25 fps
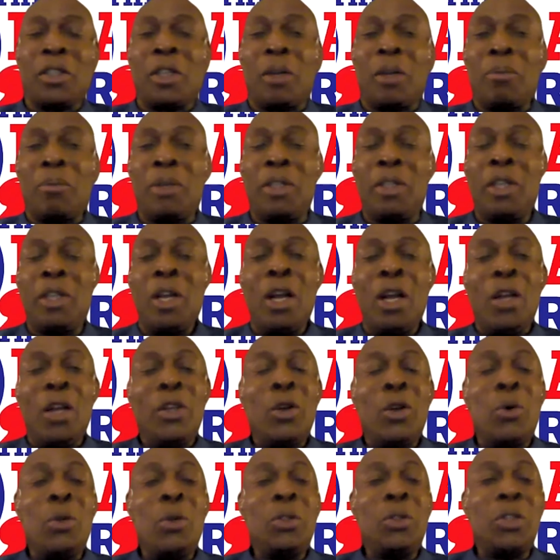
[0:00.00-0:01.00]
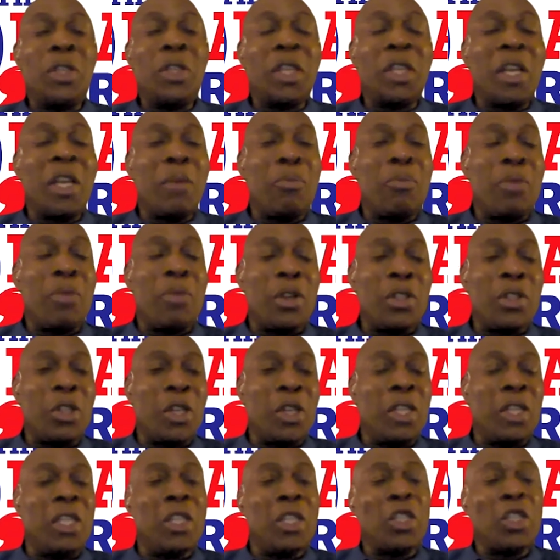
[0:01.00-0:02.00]
You know what I mean? You're always going to get
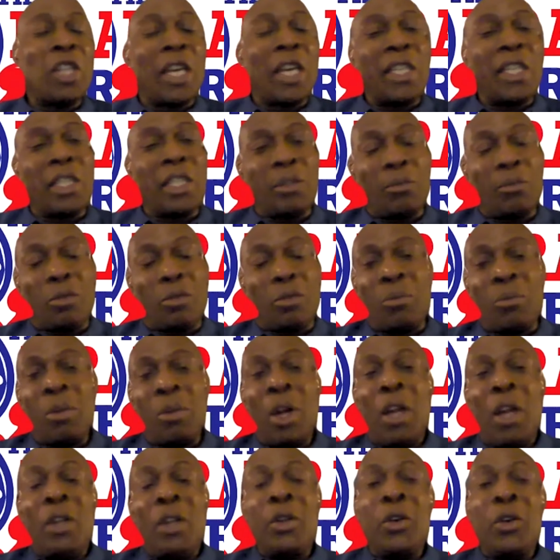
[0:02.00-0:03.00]
pressure in the changing room.